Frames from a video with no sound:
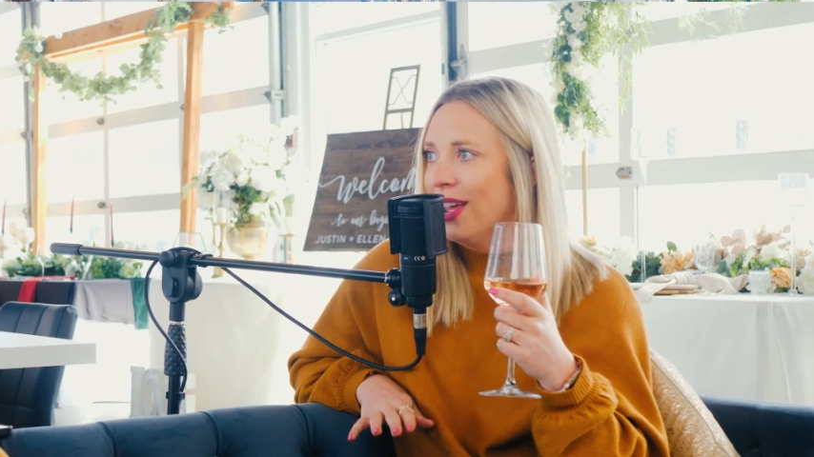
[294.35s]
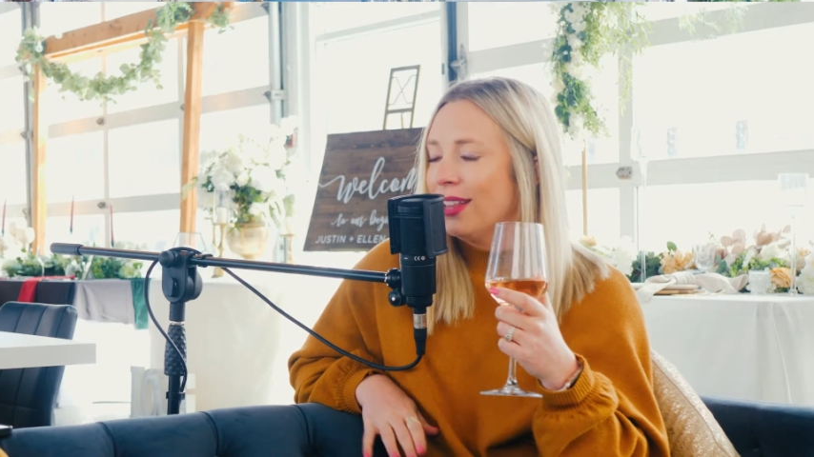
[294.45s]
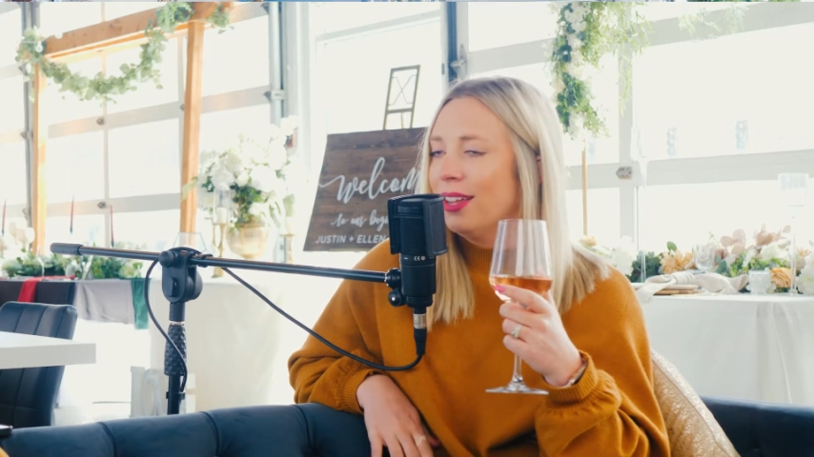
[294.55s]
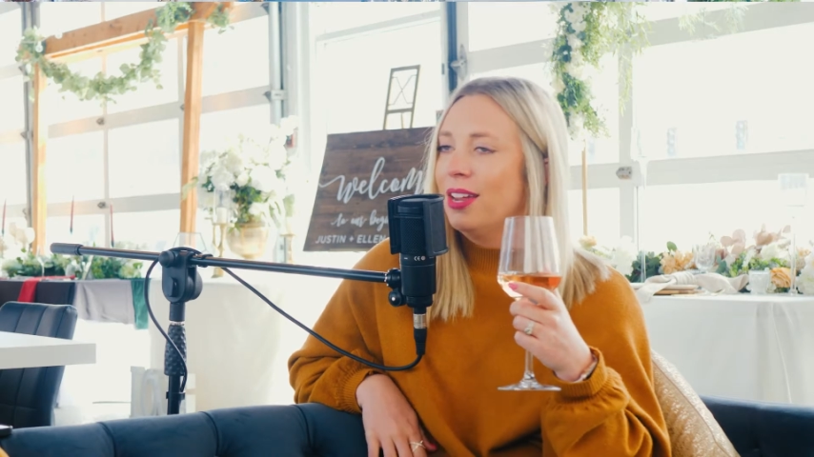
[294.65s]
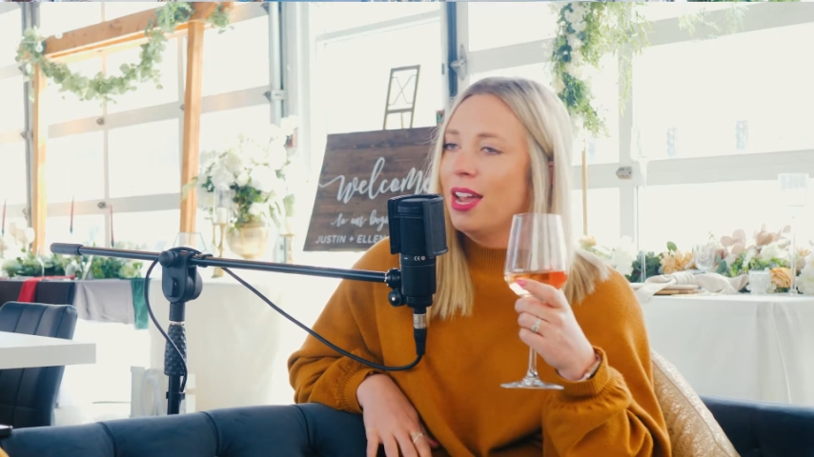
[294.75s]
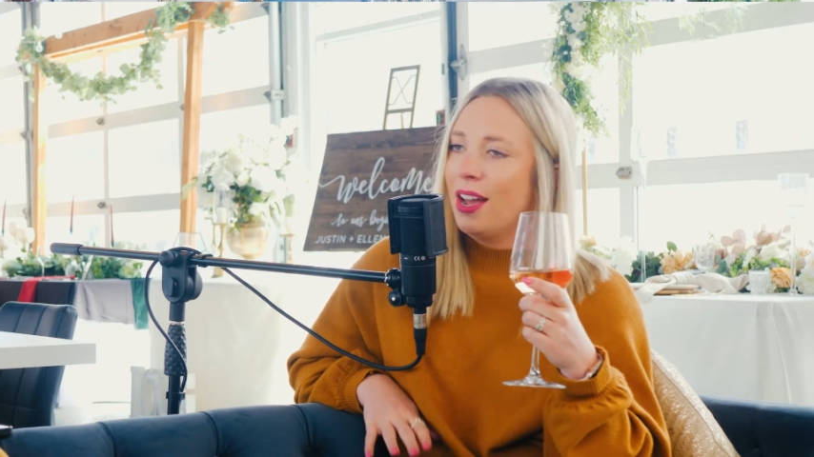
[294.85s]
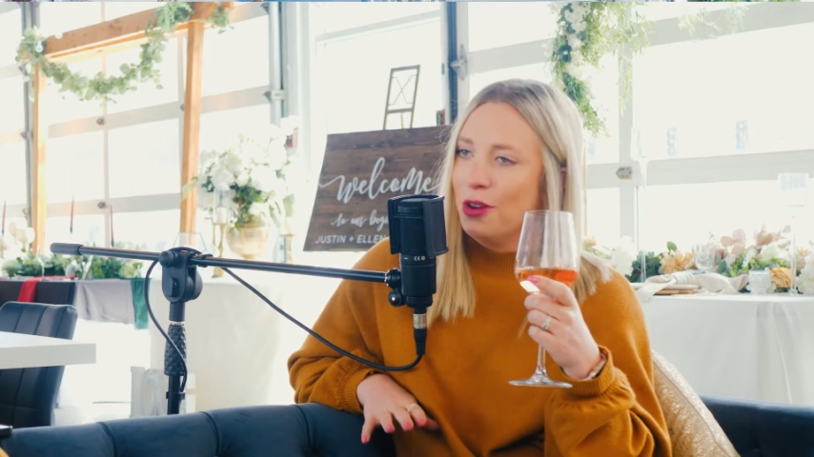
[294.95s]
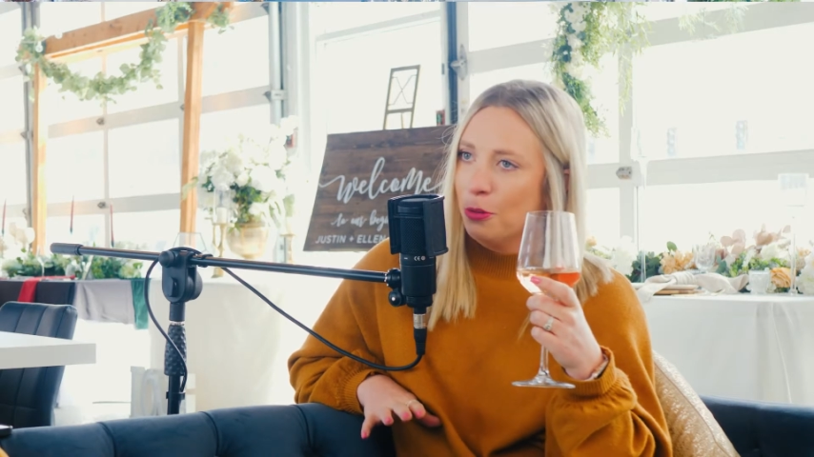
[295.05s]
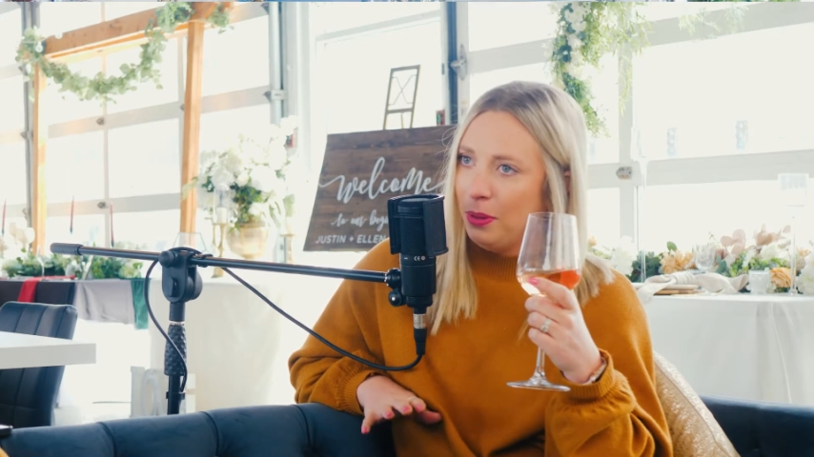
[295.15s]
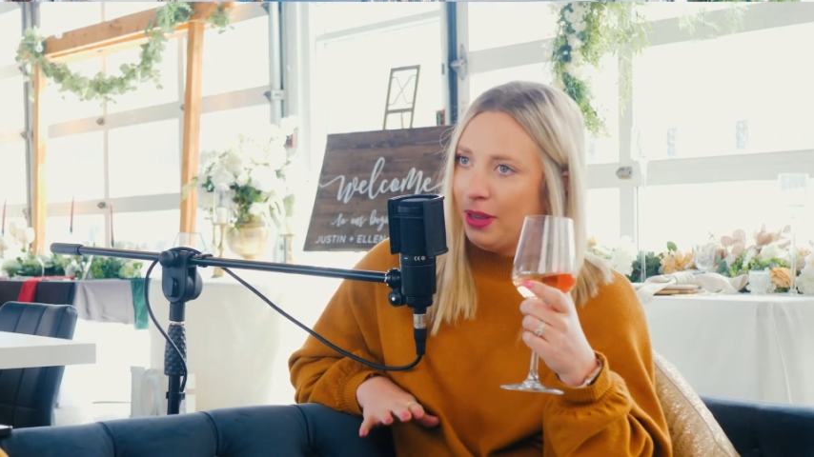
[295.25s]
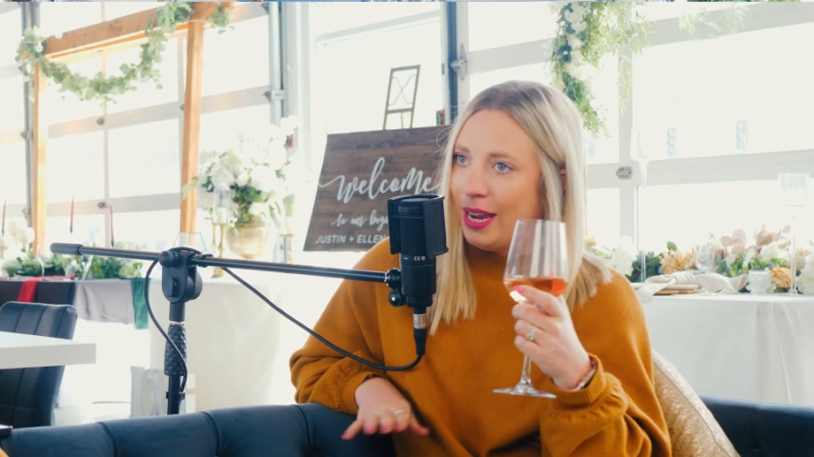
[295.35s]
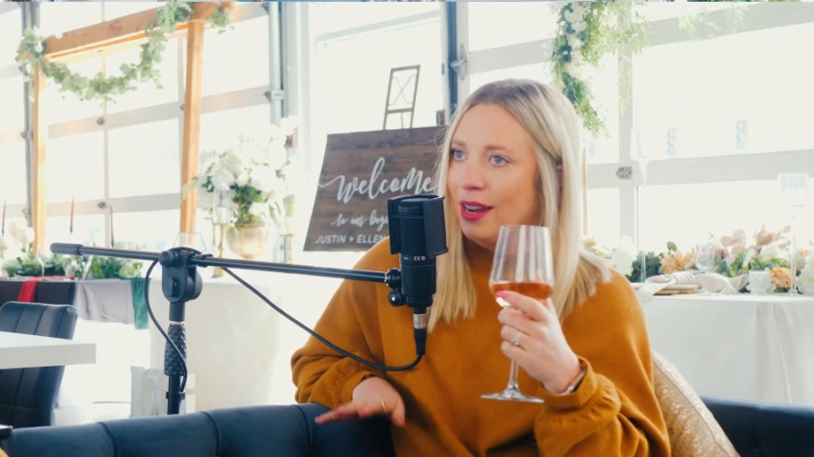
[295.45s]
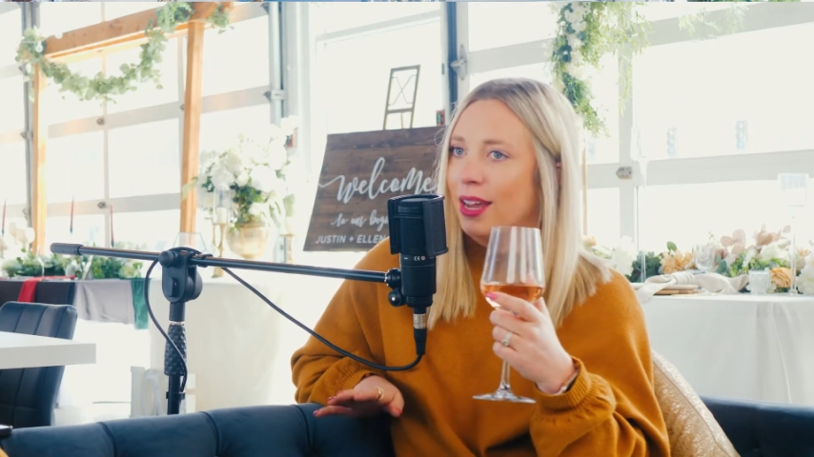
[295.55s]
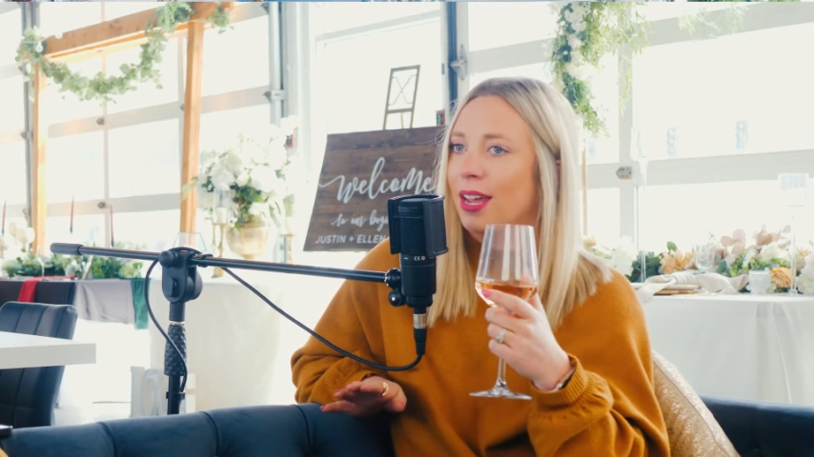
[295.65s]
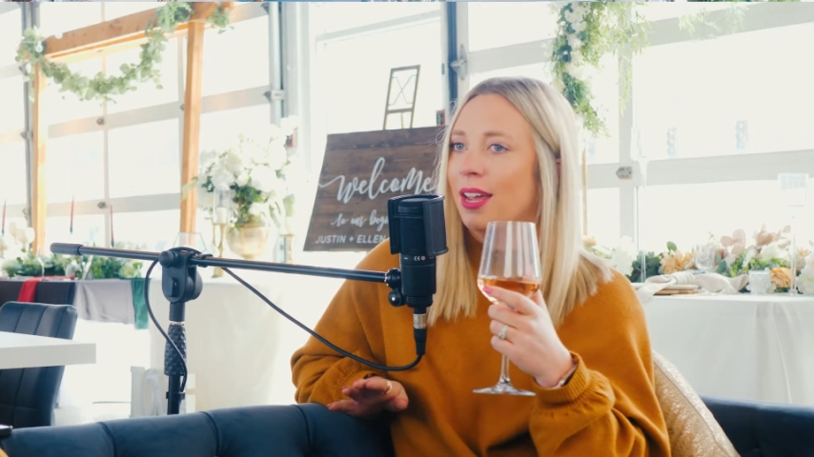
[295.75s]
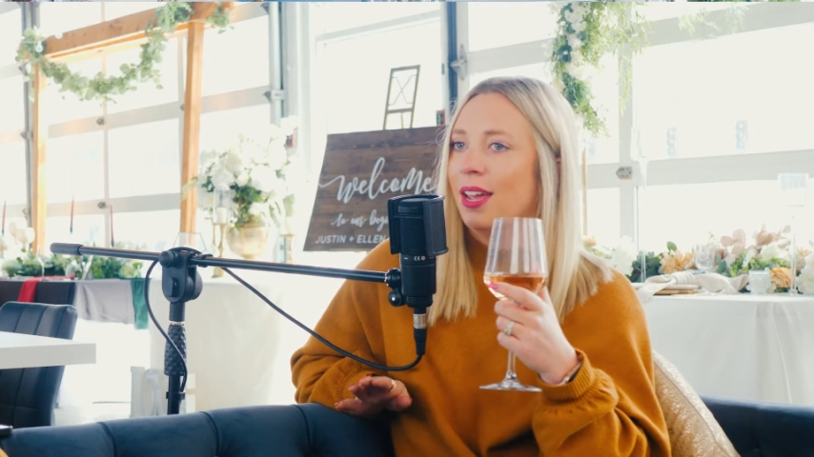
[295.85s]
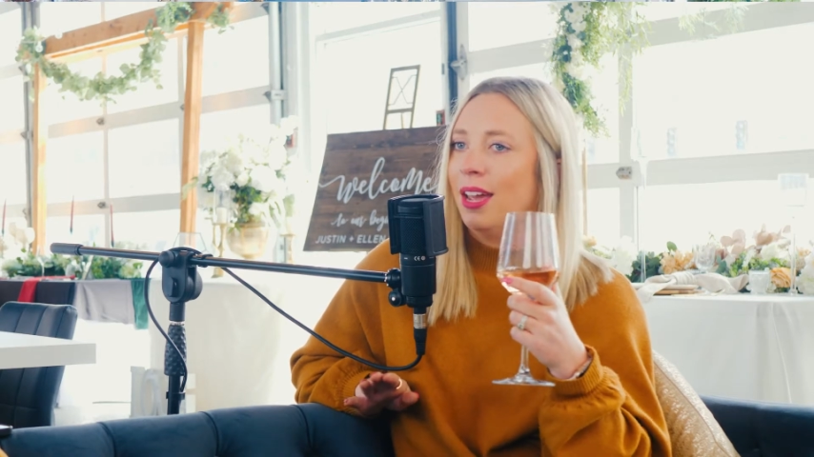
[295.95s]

Like, you're planning